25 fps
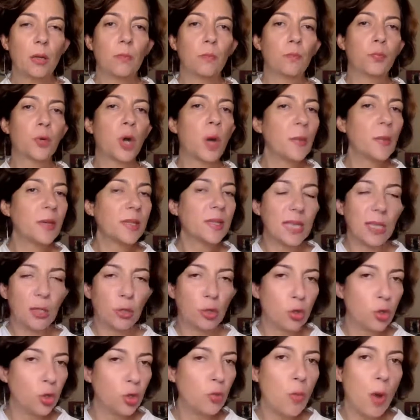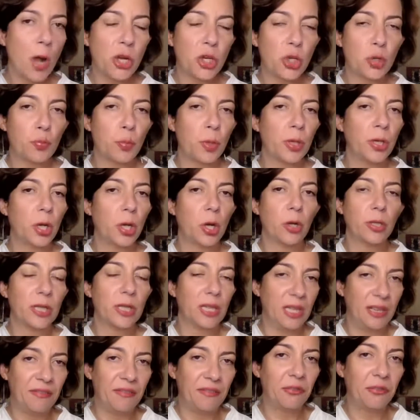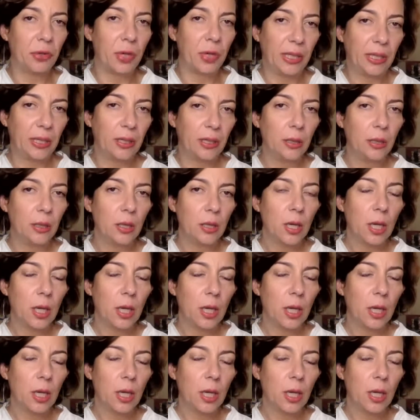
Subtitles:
promising too much but not delivering,